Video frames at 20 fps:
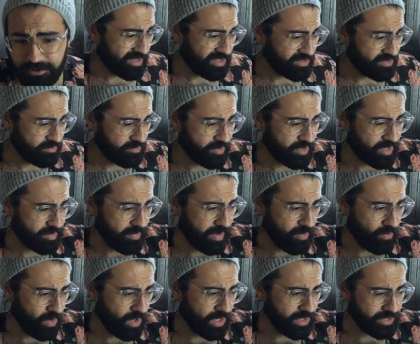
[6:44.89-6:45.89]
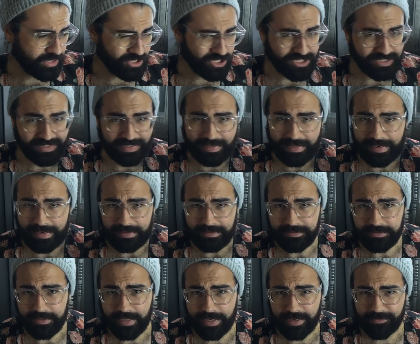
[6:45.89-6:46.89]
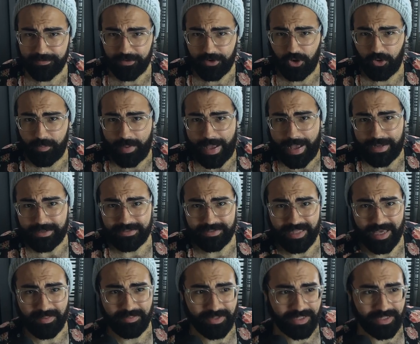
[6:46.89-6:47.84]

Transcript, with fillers: I guess I'll put it in my wallet just in case I ever go back to that